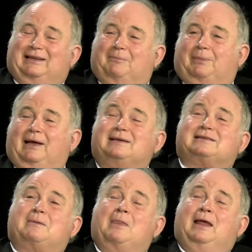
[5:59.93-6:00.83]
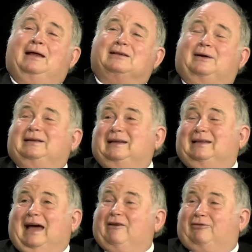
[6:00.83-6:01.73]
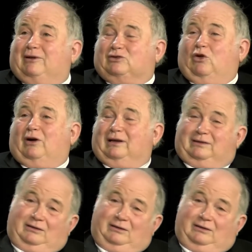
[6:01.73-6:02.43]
the best. So I did that for as long until